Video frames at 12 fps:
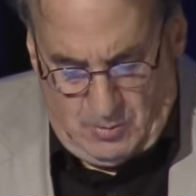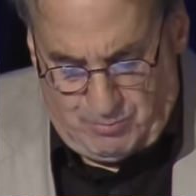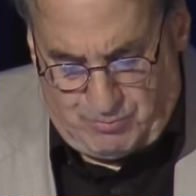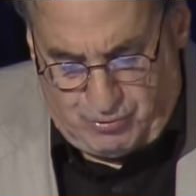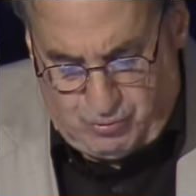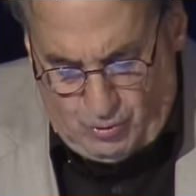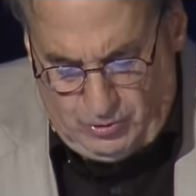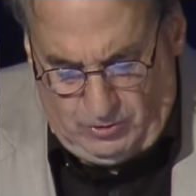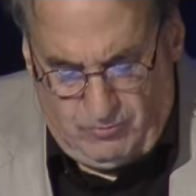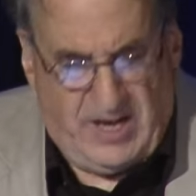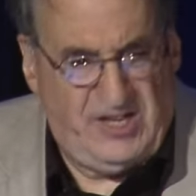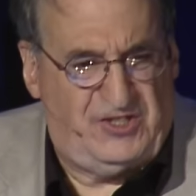
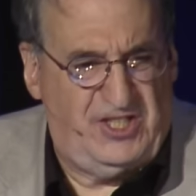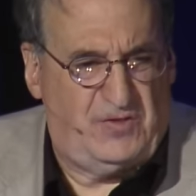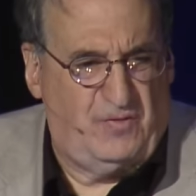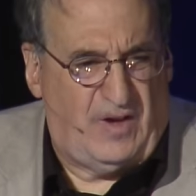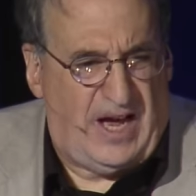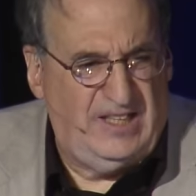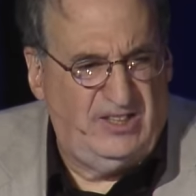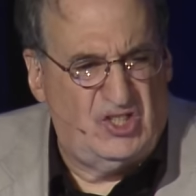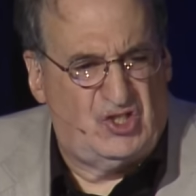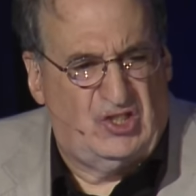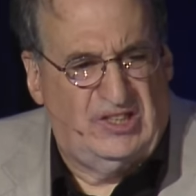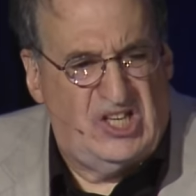brutal racist
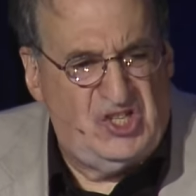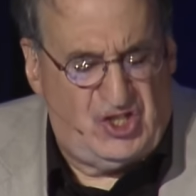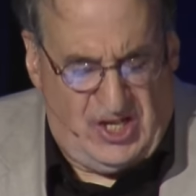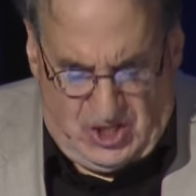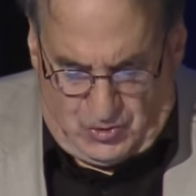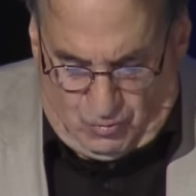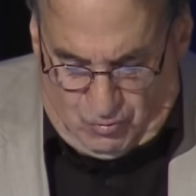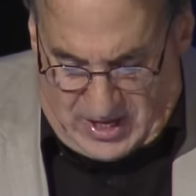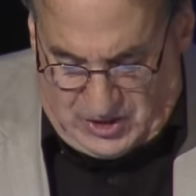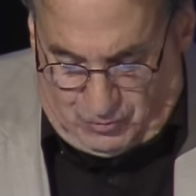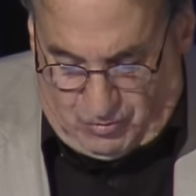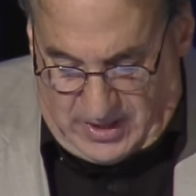violence, lynchings,
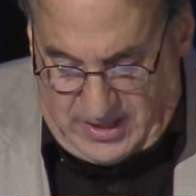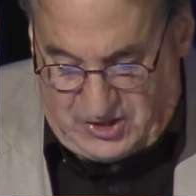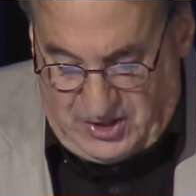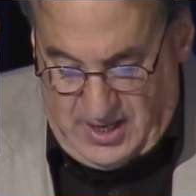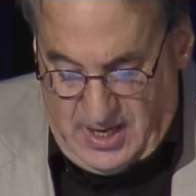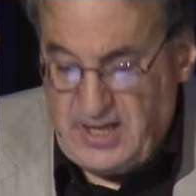race riots